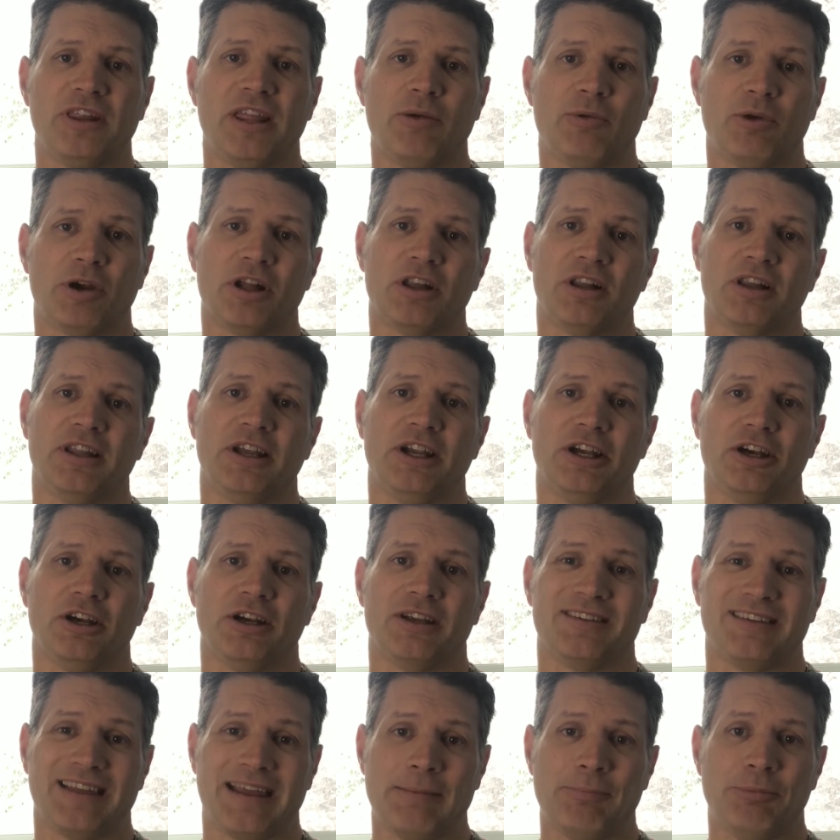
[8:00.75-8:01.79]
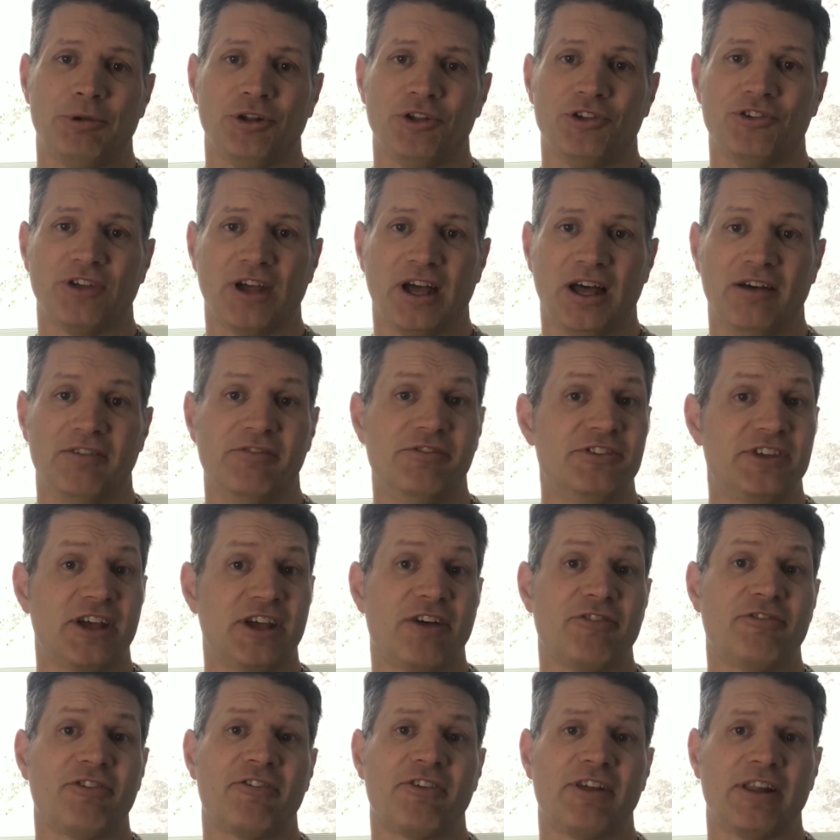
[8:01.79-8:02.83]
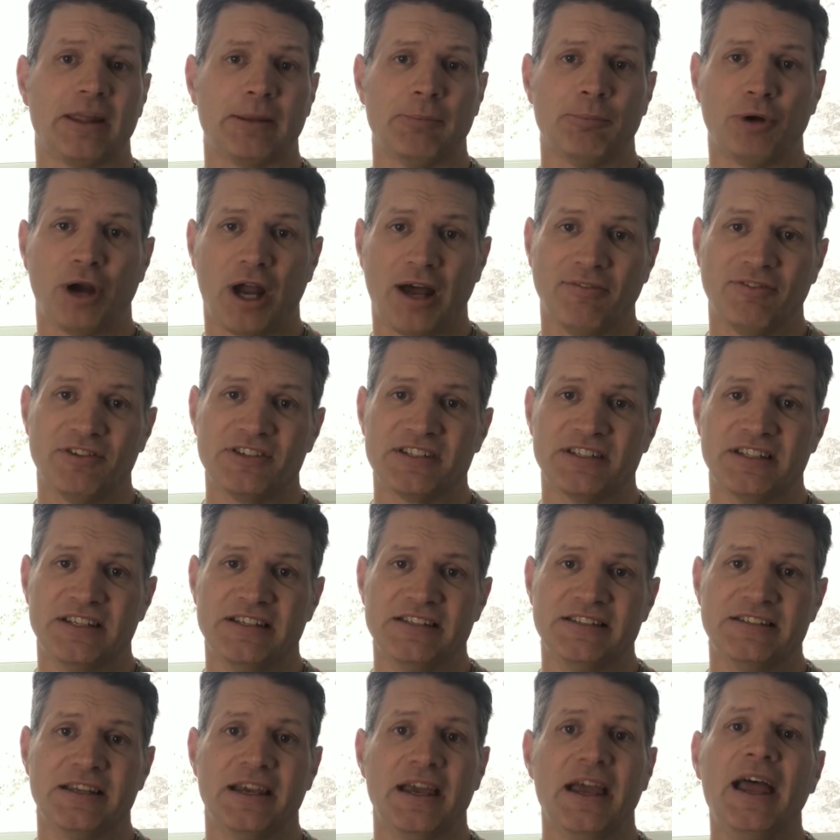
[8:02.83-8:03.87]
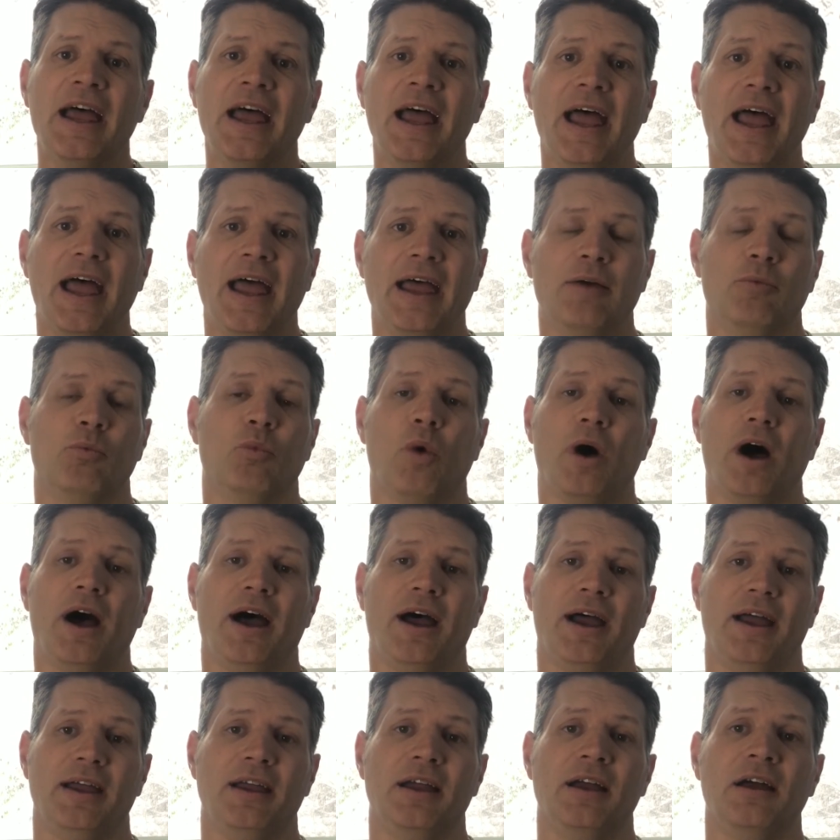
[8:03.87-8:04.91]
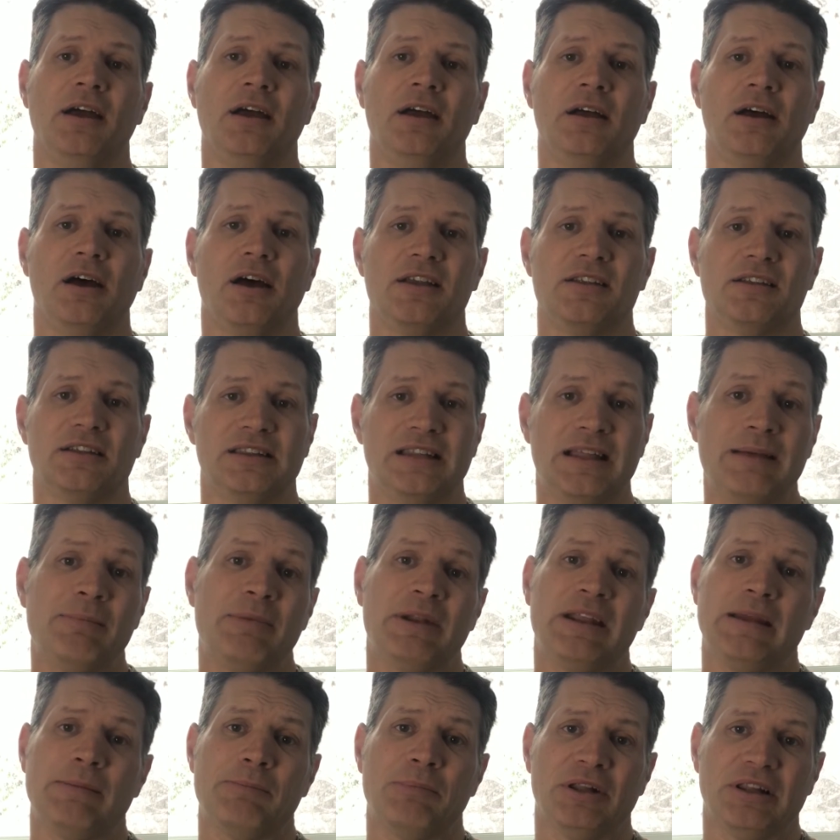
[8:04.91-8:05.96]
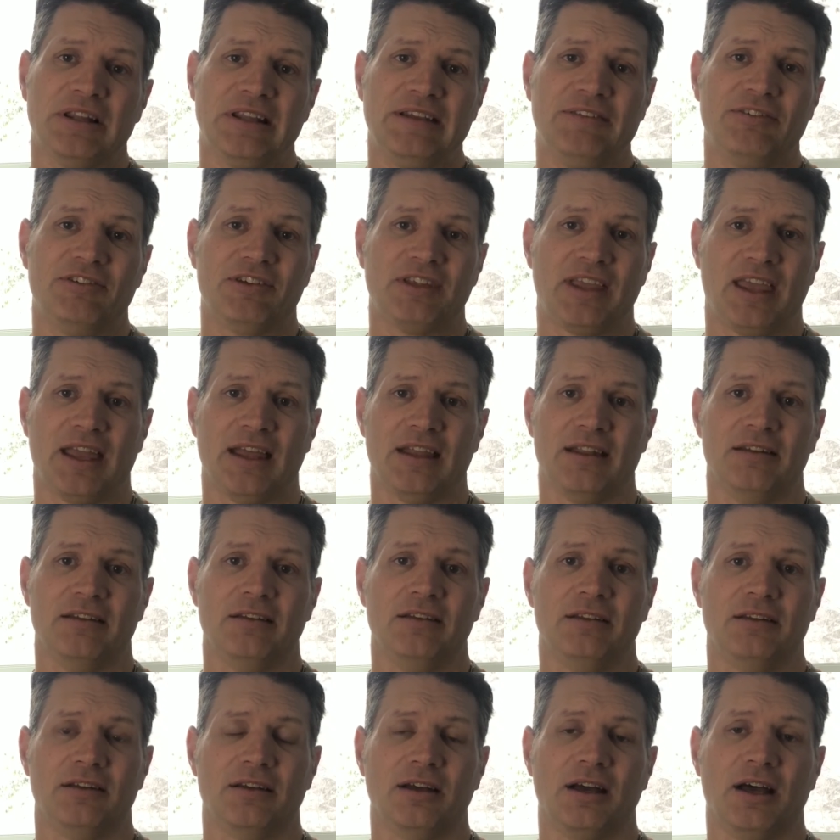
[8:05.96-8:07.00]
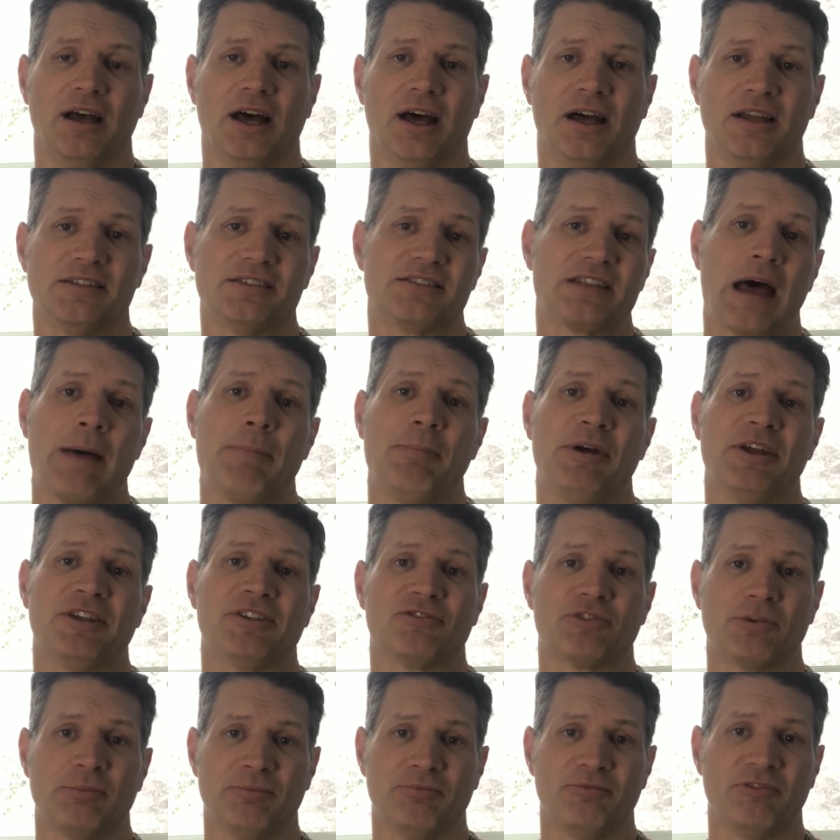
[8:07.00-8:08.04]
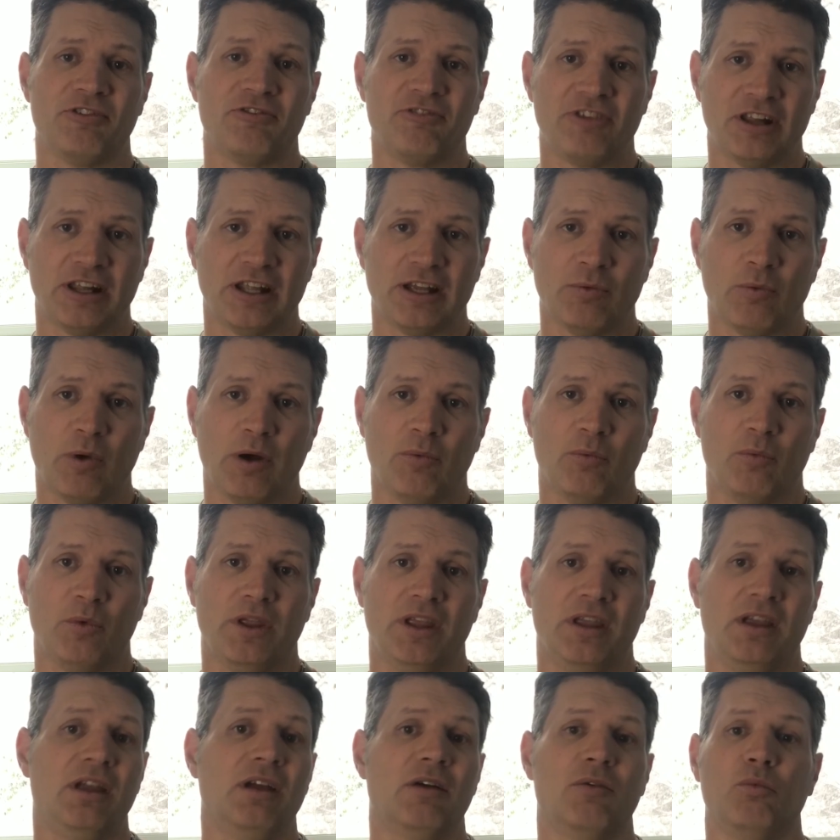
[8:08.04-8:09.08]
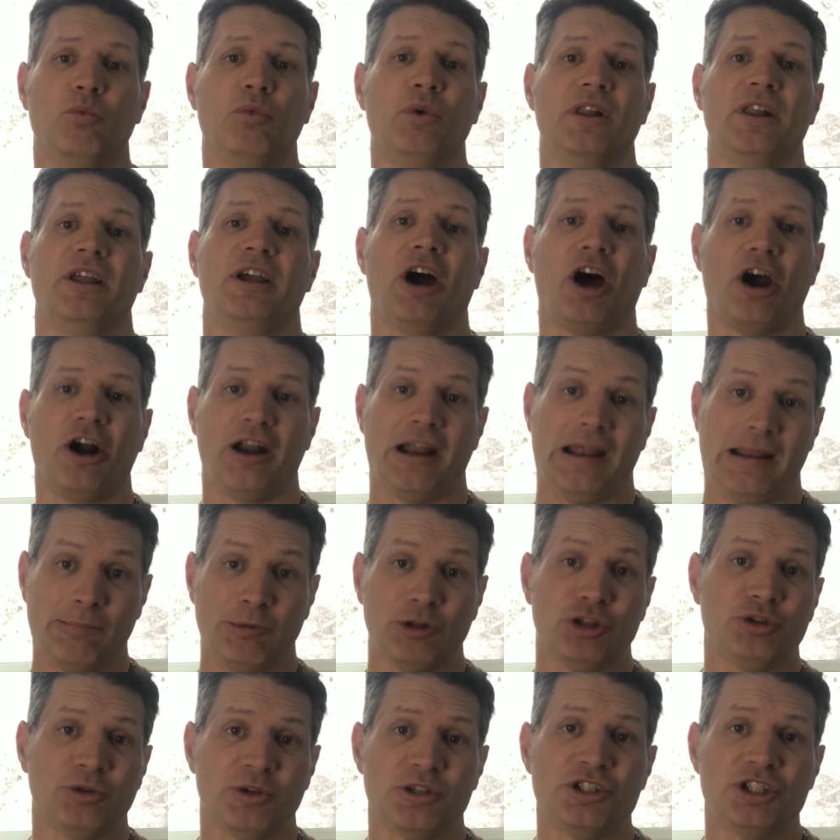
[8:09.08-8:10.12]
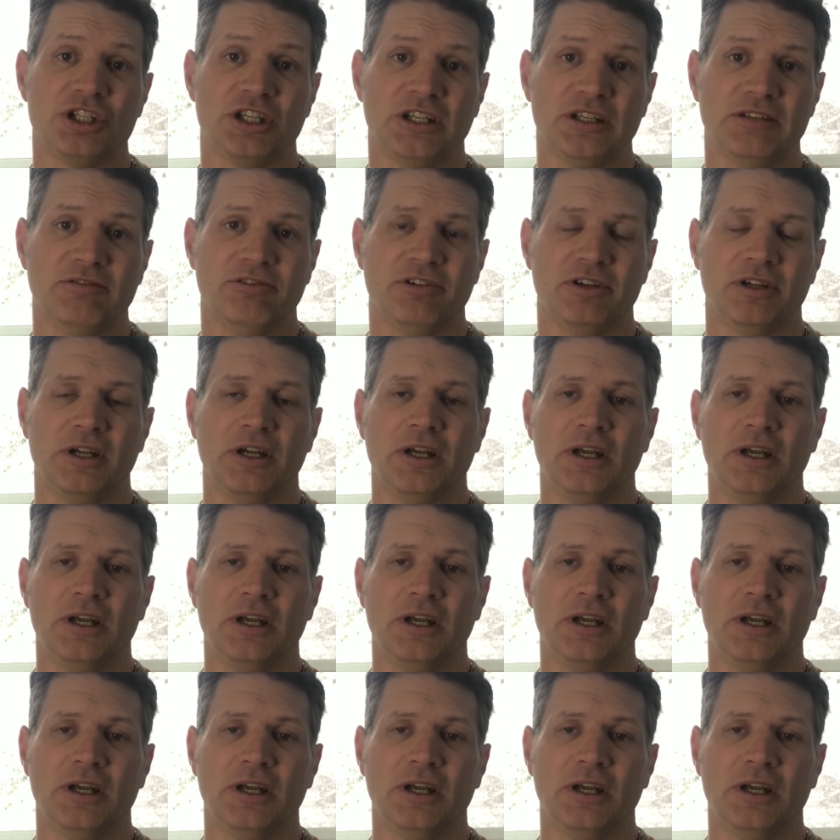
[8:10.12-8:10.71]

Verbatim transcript: they were clear examples of self-fulfilling prophecies and why limiting beliefs can stop us from fulfilling what we really are able to achieve.